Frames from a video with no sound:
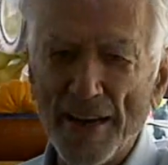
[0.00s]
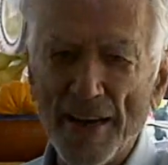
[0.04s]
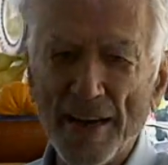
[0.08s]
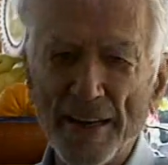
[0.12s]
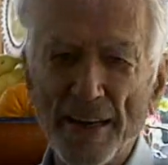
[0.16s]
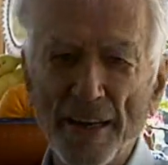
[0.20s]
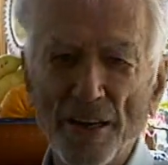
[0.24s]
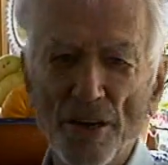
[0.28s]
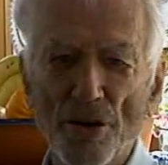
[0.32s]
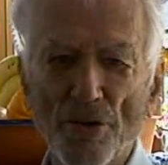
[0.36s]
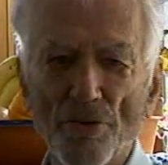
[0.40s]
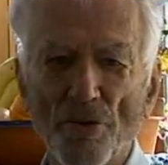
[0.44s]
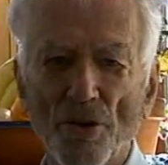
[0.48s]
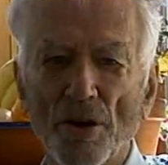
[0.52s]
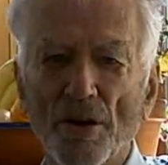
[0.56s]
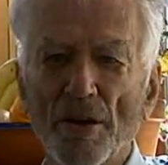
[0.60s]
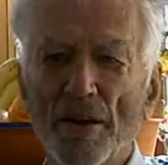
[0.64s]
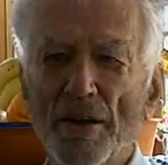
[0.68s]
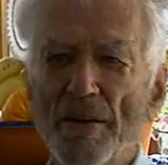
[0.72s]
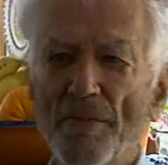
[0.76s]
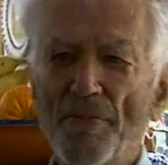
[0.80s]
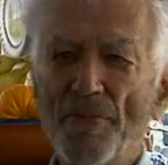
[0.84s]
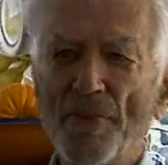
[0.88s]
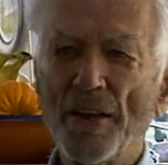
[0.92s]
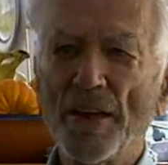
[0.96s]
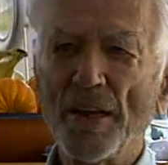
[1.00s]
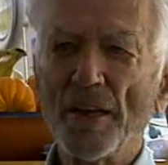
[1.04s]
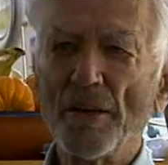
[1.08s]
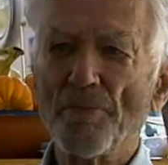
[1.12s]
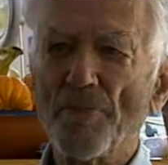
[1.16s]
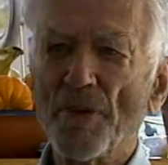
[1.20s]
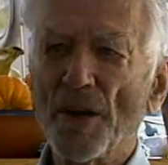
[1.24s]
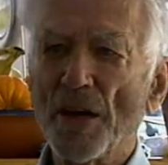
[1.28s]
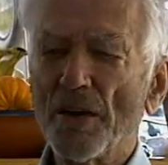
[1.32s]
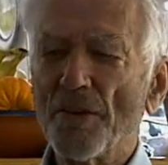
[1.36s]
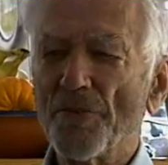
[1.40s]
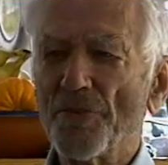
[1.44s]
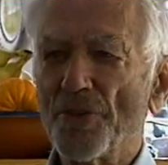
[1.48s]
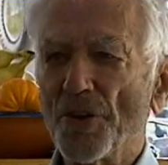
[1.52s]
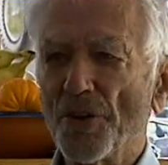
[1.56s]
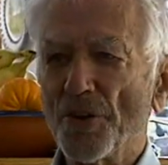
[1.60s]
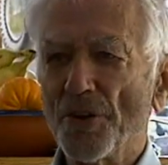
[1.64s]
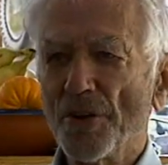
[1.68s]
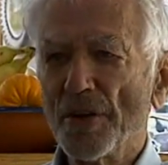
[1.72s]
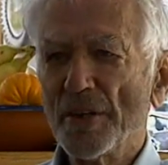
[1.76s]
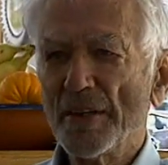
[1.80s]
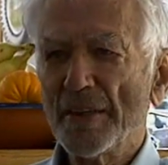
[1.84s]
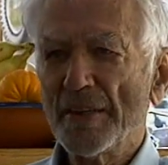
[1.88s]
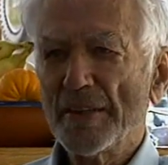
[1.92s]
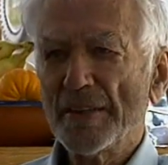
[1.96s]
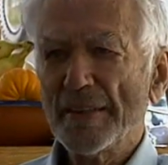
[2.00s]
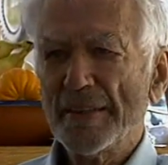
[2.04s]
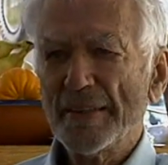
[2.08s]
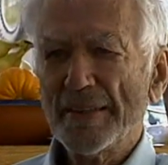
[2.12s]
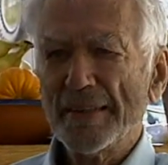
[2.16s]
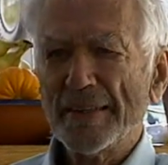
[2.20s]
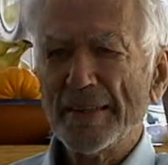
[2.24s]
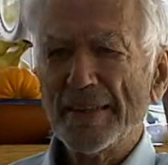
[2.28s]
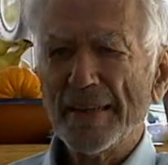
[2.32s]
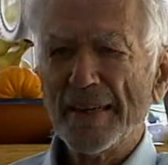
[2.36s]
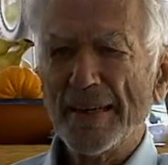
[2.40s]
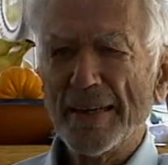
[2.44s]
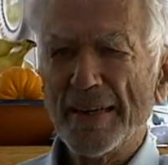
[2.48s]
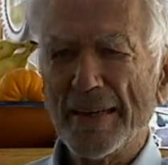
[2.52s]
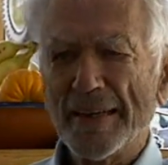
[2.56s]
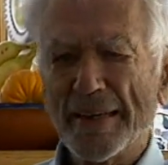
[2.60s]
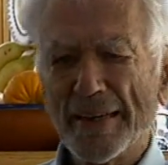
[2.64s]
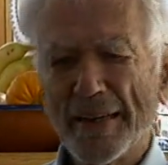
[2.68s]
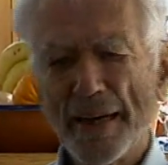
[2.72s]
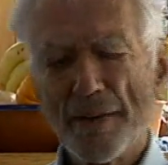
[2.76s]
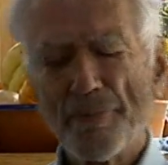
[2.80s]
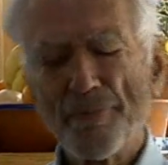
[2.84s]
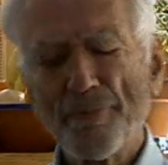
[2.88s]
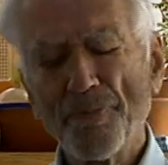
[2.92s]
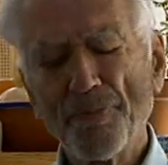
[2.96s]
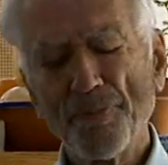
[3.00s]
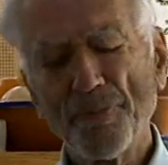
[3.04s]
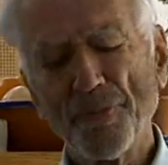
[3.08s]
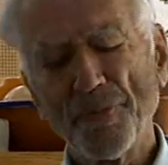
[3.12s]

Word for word: ninety over in Bellevue. And I